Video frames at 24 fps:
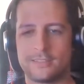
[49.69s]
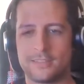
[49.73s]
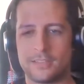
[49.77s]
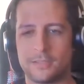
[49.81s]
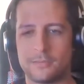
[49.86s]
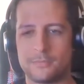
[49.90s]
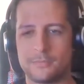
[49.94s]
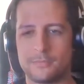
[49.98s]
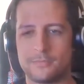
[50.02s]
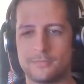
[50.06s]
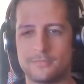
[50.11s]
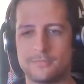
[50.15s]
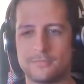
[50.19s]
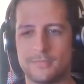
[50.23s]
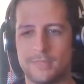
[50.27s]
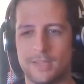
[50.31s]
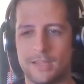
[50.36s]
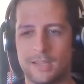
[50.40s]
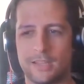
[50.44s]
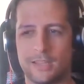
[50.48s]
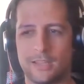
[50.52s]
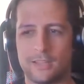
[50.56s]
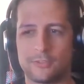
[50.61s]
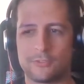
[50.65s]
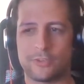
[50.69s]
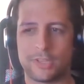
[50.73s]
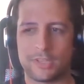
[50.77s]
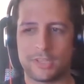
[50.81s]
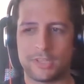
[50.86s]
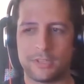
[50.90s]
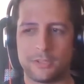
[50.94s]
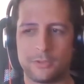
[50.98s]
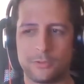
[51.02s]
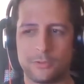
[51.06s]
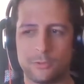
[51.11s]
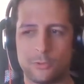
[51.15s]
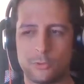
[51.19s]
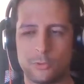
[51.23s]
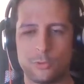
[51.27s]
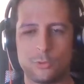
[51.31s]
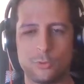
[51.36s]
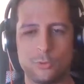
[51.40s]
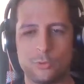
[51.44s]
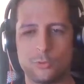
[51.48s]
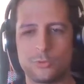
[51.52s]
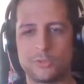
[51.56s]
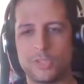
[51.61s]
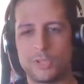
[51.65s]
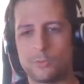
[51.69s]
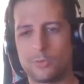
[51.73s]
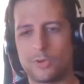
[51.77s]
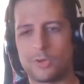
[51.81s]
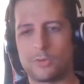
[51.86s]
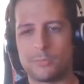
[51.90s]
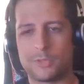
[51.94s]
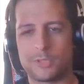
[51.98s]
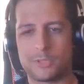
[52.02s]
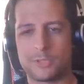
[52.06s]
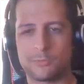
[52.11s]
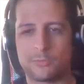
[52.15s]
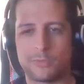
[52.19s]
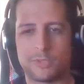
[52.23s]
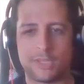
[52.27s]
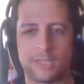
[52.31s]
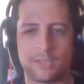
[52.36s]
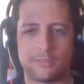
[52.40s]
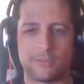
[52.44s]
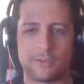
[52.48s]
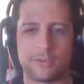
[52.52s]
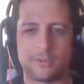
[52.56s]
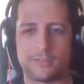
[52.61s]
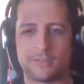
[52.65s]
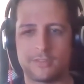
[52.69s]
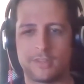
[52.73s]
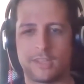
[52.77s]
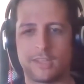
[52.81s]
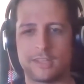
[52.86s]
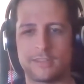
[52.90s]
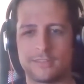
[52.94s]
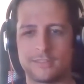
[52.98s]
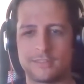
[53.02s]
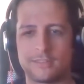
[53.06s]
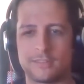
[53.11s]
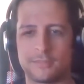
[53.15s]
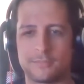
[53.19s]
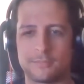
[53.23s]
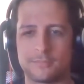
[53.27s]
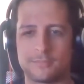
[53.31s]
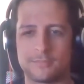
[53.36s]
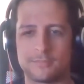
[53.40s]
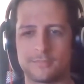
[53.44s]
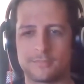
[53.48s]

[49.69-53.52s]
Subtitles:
some I already knew who they were, but we never had some